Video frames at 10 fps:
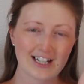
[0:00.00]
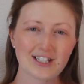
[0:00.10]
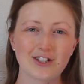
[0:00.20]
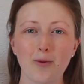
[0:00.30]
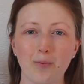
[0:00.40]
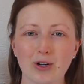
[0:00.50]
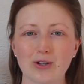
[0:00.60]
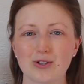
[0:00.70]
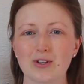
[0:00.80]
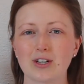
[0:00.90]
Stop What
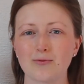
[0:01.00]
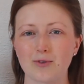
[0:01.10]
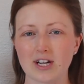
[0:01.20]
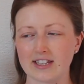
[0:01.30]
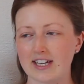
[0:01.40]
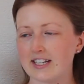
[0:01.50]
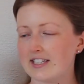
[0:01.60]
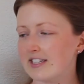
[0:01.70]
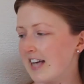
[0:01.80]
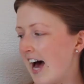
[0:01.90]
You're Doing and Read
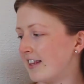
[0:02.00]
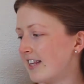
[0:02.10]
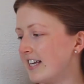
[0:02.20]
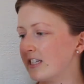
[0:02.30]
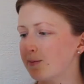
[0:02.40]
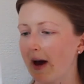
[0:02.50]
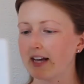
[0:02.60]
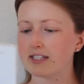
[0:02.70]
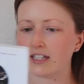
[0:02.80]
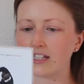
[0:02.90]
This. And this is
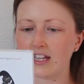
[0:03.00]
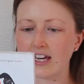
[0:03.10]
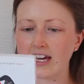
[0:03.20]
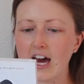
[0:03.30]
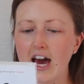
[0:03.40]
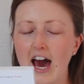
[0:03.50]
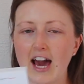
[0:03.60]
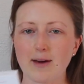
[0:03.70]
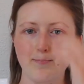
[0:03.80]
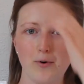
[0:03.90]
basically
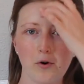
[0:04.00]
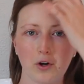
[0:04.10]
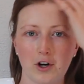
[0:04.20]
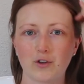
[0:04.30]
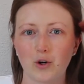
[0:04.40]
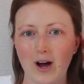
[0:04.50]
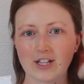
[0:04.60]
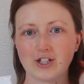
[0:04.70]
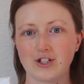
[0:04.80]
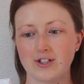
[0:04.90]
a book of
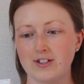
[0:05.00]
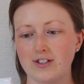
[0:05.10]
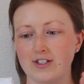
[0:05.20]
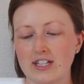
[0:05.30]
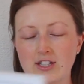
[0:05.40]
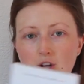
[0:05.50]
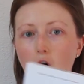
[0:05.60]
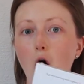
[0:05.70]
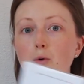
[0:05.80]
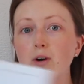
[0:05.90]
questions. It's
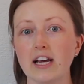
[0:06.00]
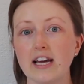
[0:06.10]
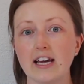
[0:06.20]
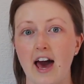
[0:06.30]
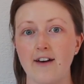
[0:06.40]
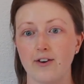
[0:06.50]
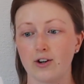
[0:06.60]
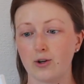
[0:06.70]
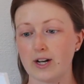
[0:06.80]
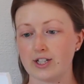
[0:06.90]
only
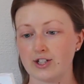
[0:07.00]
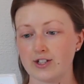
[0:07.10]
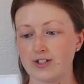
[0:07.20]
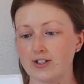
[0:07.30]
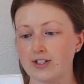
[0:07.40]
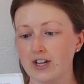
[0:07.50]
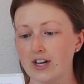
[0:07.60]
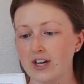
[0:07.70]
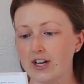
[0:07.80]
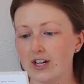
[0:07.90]
ever questions.
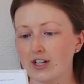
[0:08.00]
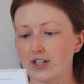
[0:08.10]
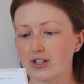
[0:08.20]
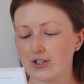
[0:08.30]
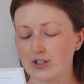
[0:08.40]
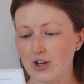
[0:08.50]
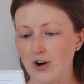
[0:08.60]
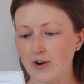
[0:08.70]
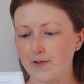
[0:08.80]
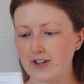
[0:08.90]

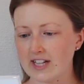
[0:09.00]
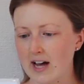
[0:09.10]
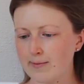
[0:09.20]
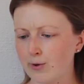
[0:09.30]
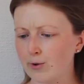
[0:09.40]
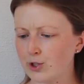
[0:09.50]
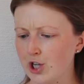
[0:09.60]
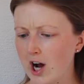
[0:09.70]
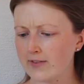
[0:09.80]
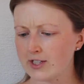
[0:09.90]
So, for example,
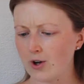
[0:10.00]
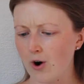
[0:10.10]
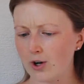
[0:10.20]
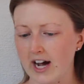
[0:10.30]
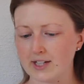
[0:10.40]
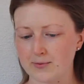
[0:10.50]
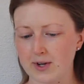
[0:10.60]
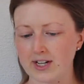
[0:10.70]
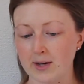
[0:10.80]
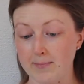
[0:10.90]
Jarvis Cocker has
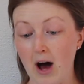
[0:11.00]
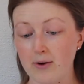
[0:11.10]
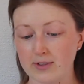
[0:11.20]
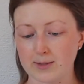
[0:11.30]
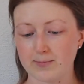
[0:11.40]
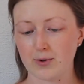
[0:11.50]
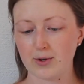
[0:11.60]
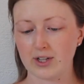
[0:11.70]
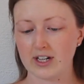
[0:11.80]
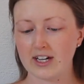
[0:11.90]
written about this book.